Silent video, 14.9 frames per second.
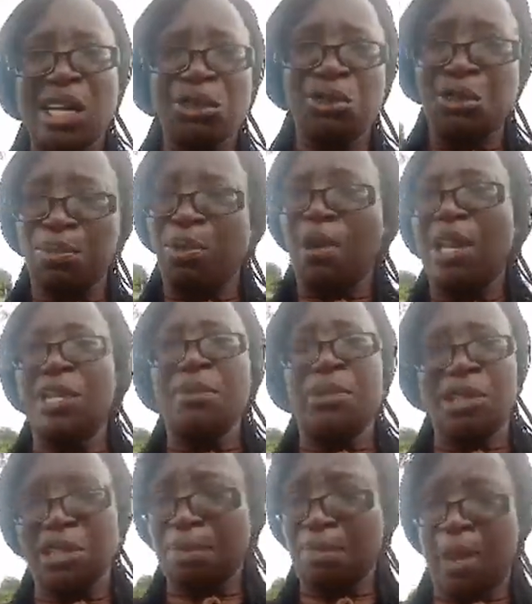to spoil
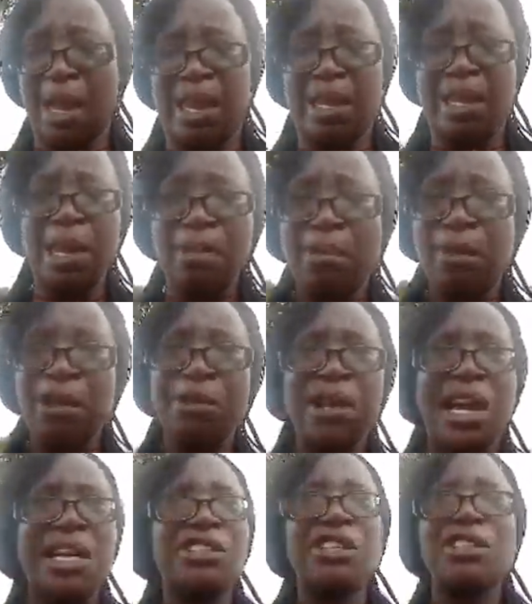anybody's market, but you
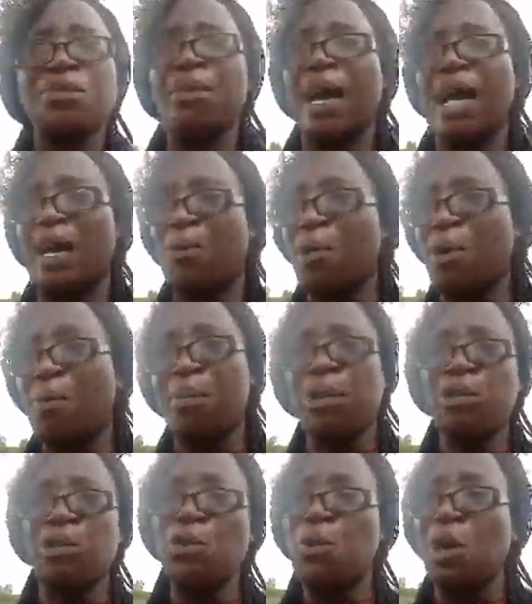can't just buy one
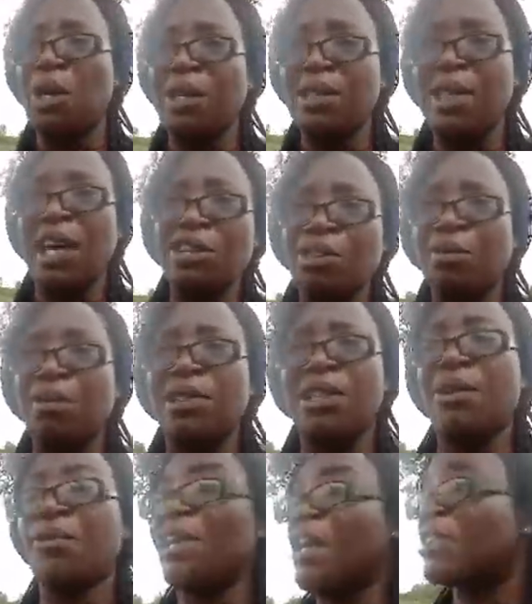bottle, 1 liter something.
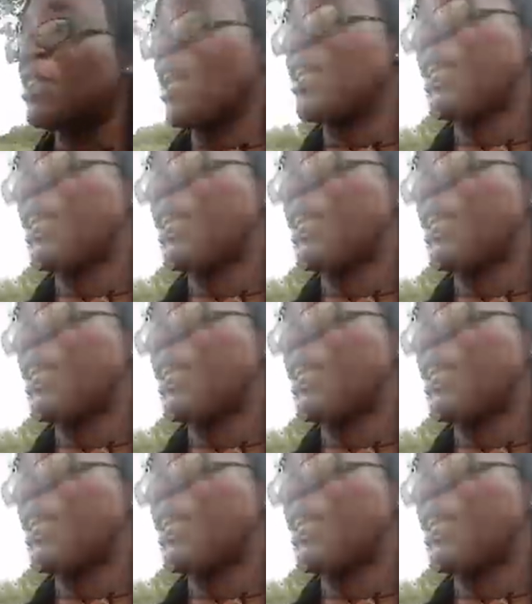They will now say